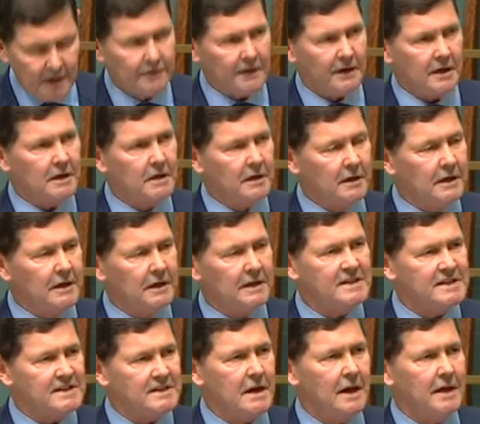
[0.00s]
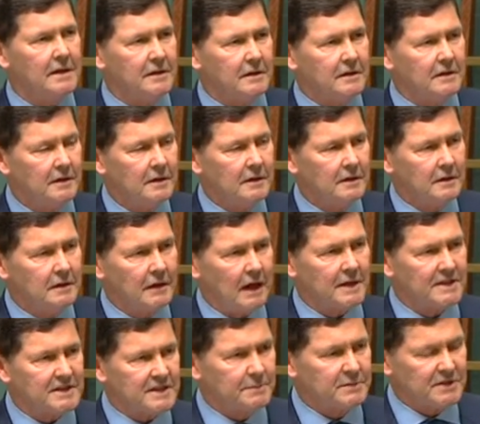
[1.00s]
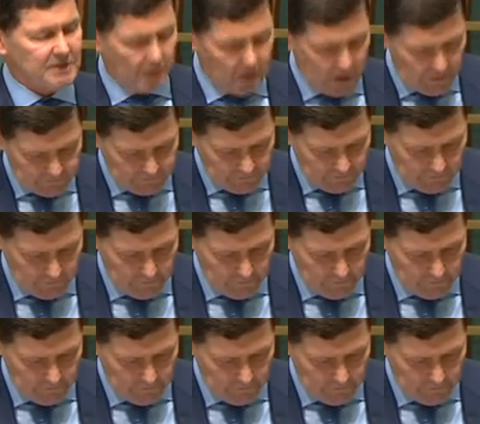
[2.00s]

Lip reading: that are clearly stated and subscribed to.